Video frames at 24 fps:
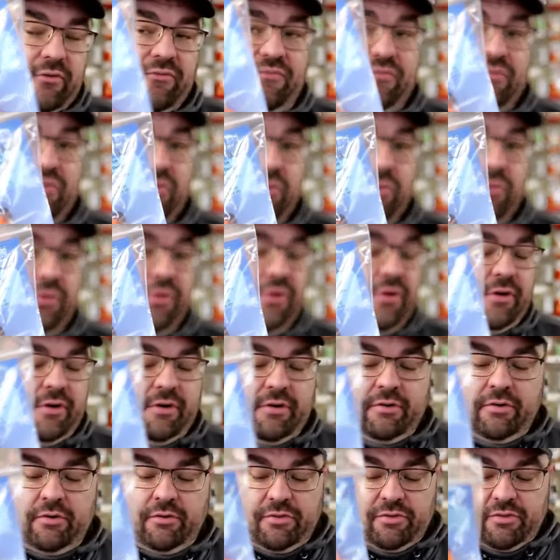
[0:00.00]

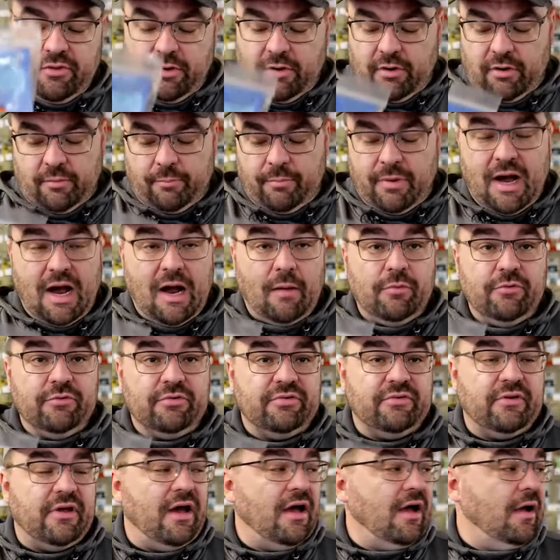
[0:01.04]
fluid, the bobber
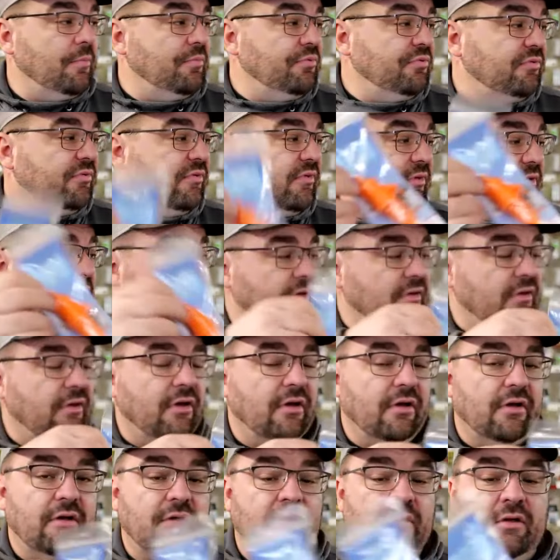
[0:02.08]
stops,
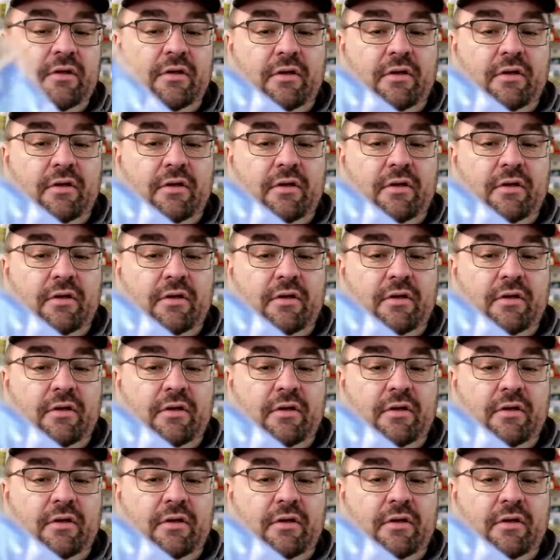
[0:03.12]
the